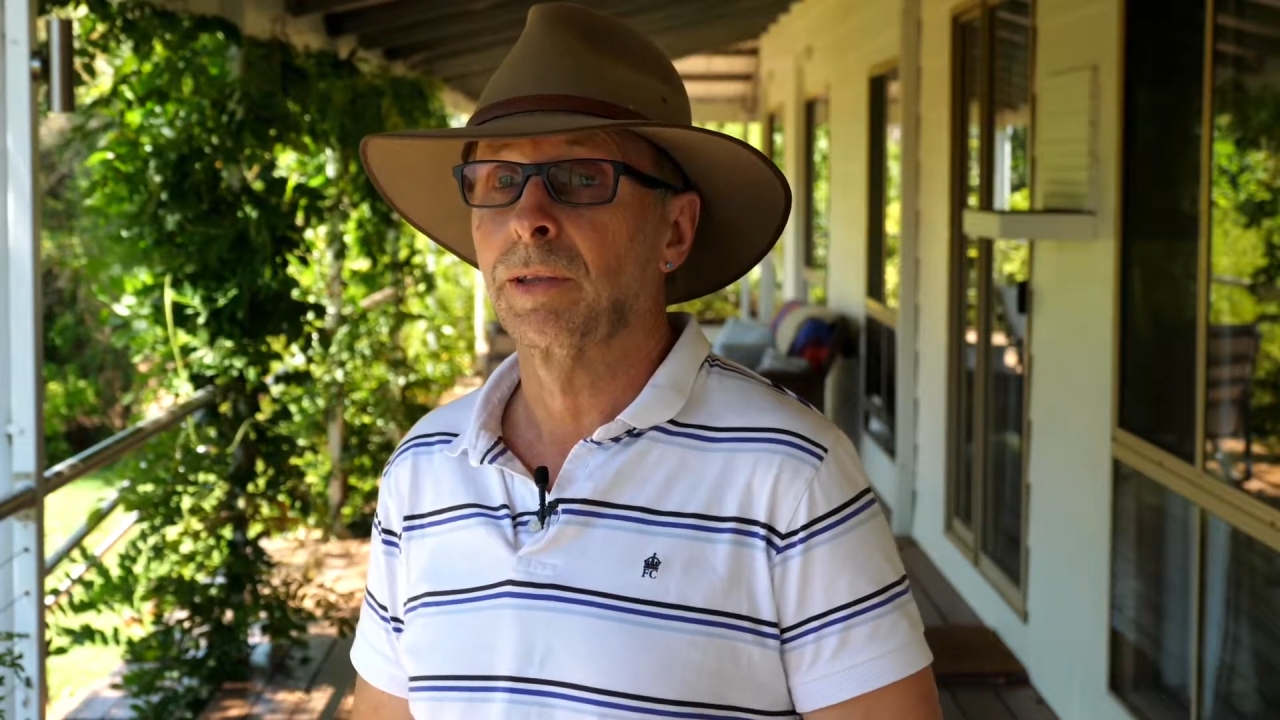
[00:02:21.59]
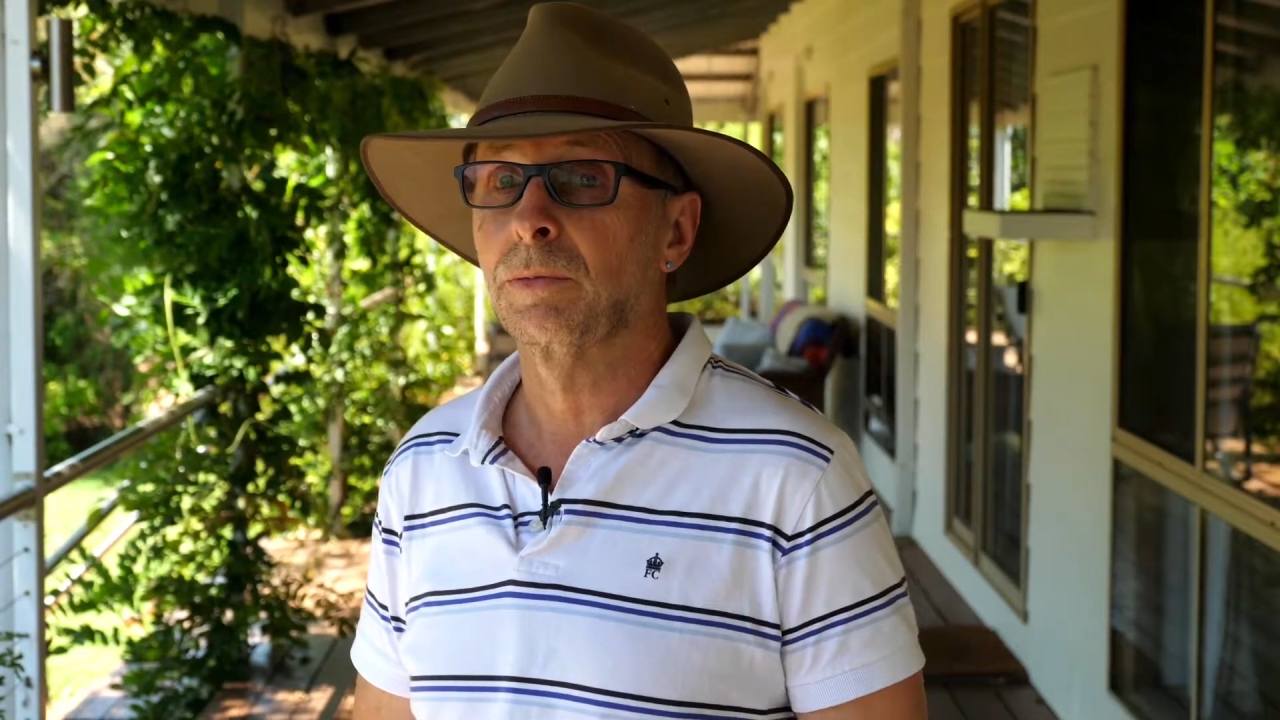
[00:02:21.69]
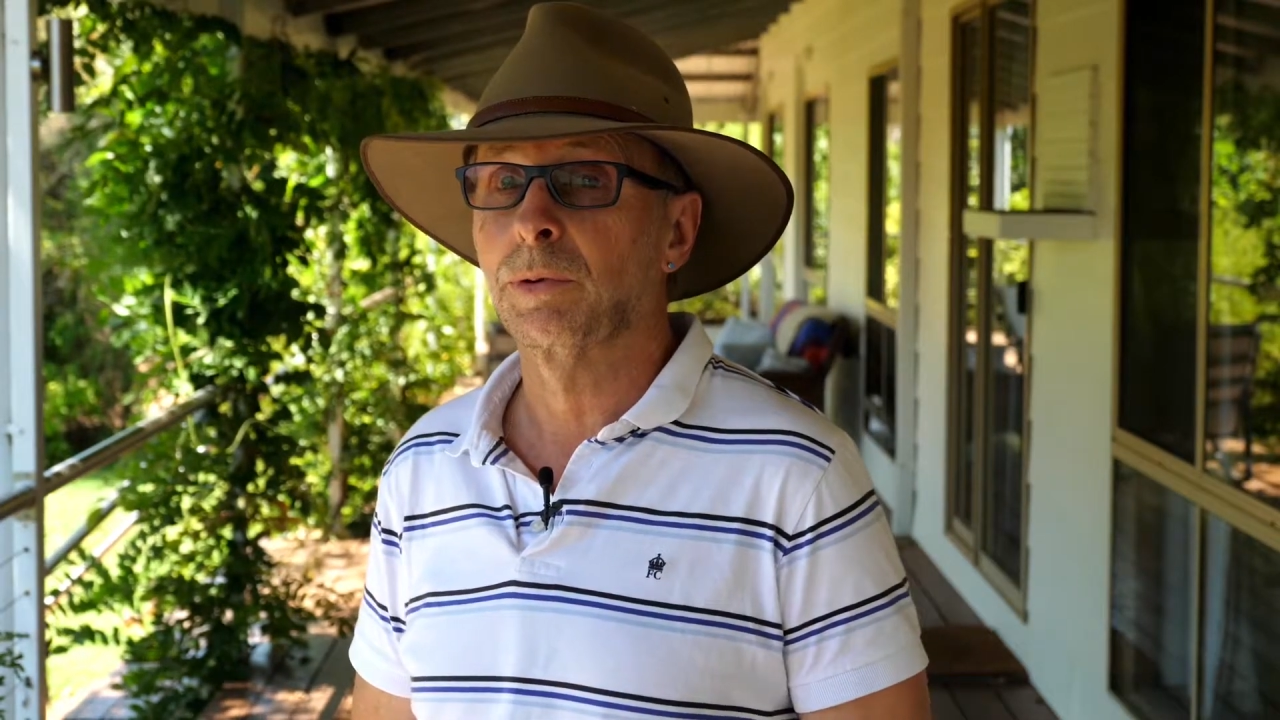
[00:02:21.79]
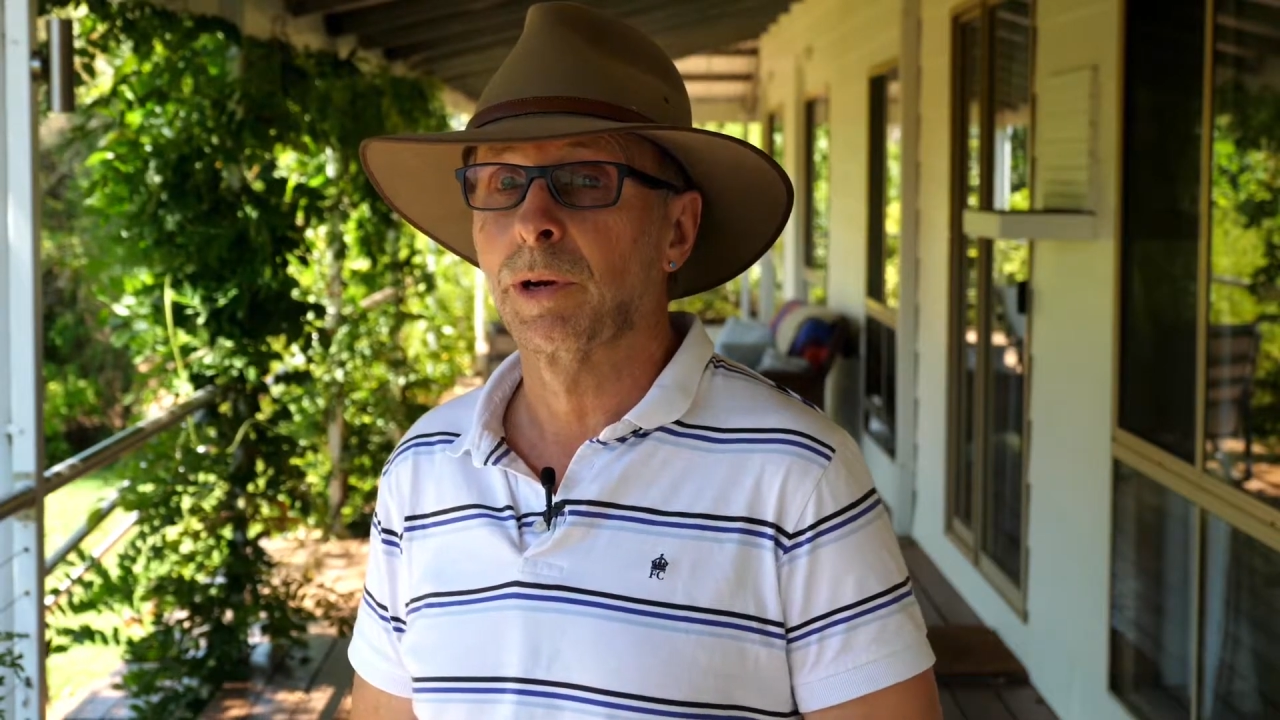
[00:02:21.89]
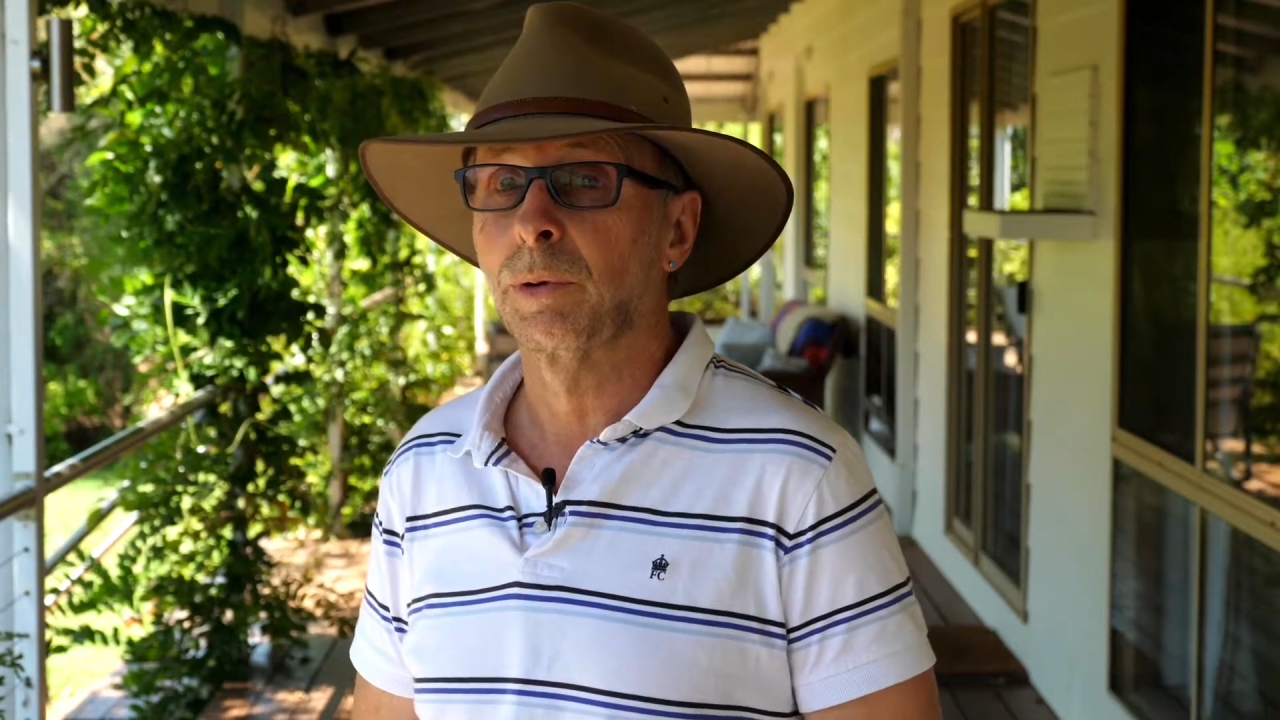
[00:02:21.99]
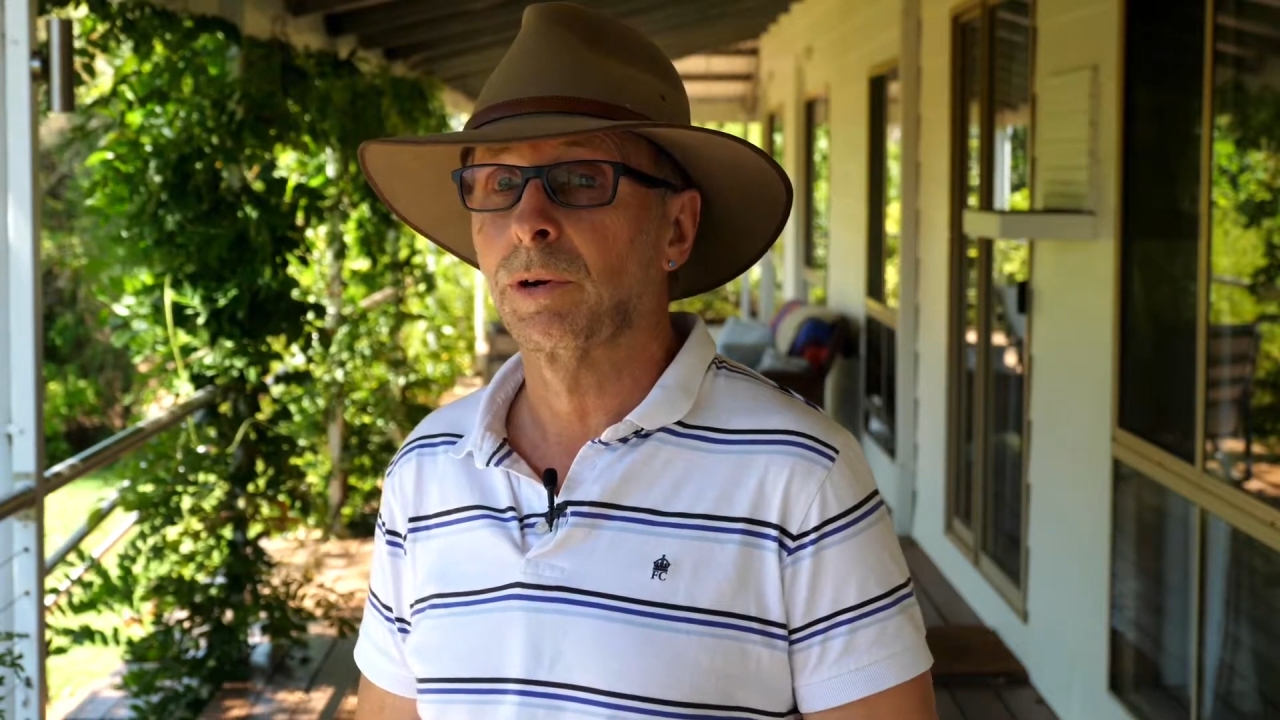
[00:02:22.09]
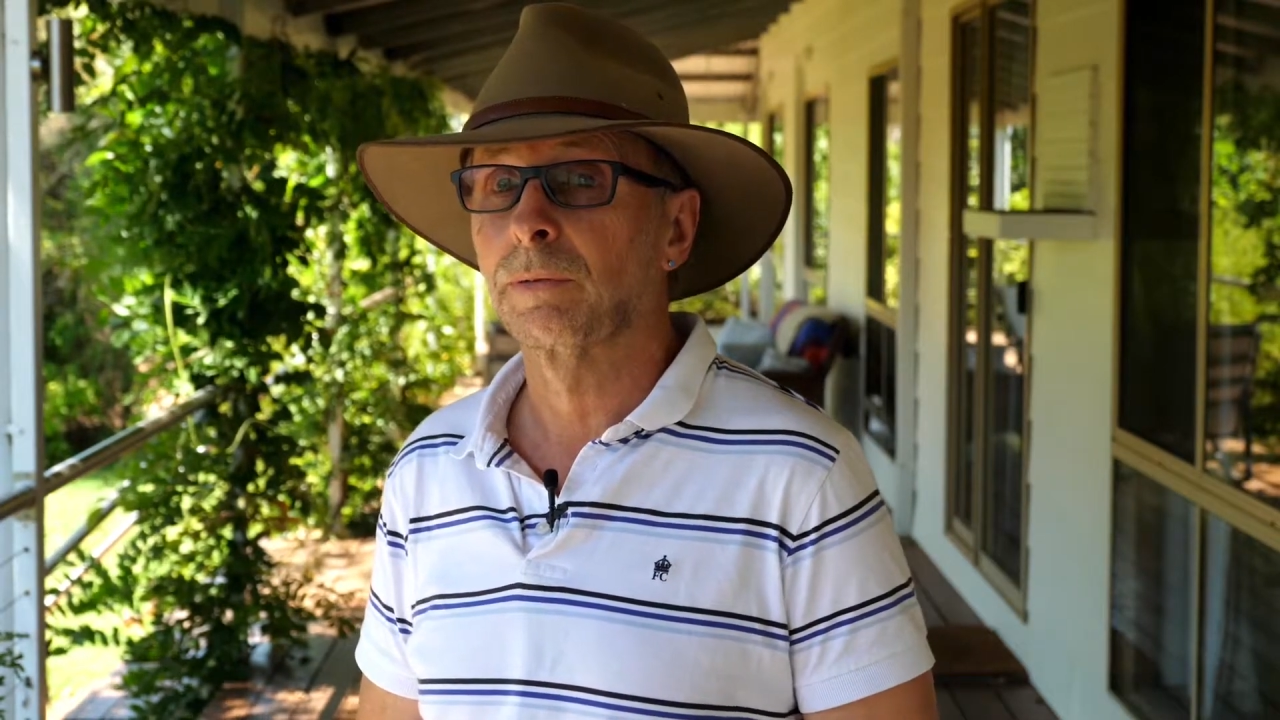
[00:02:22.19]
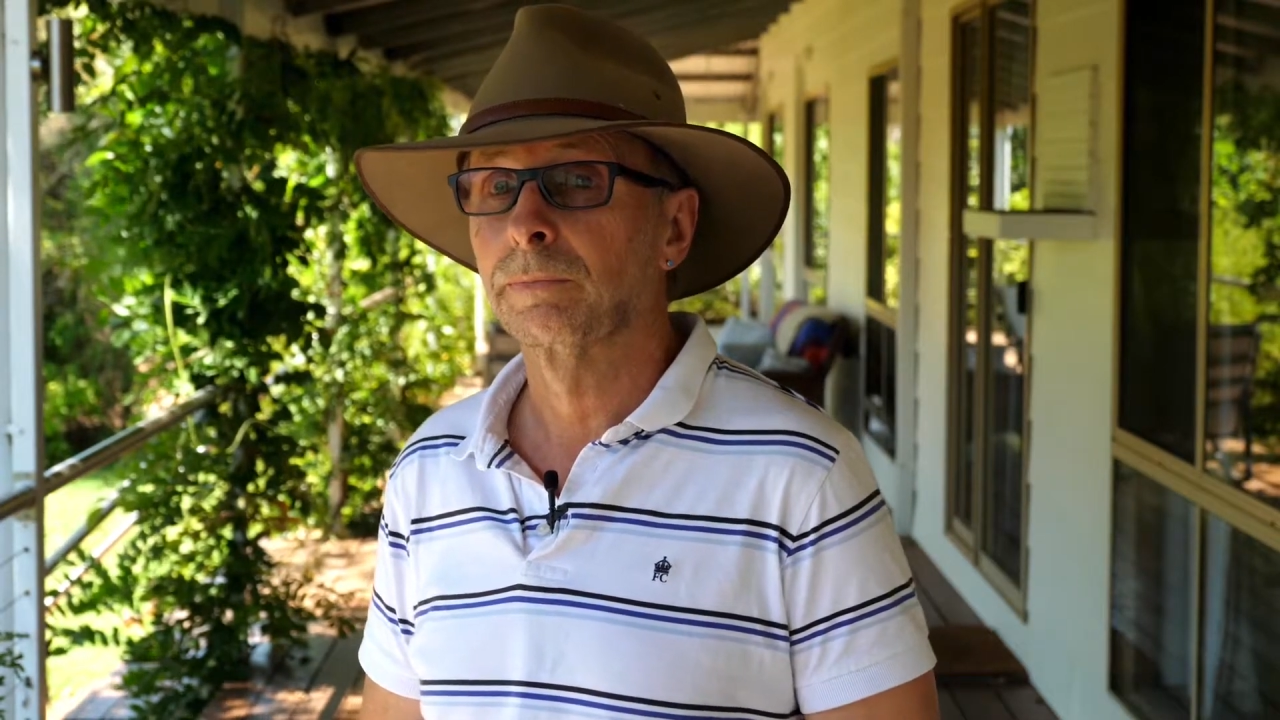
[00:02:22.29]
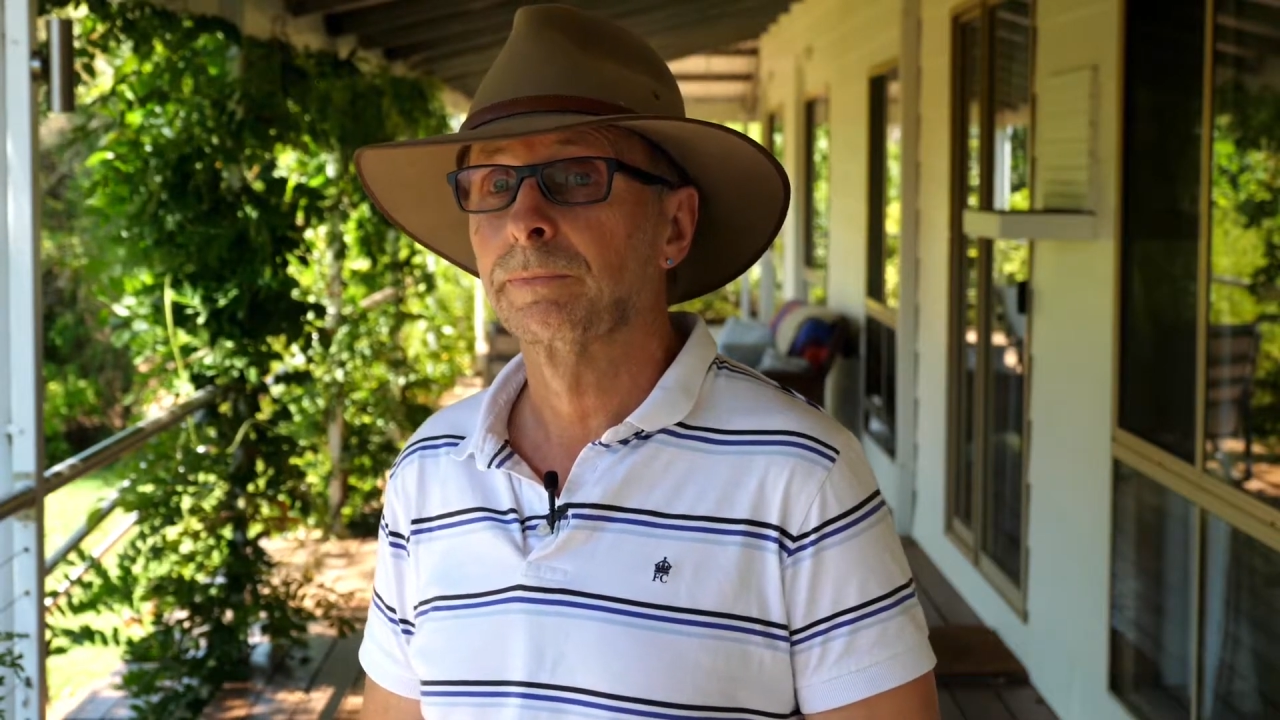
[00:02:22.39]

them to anyone.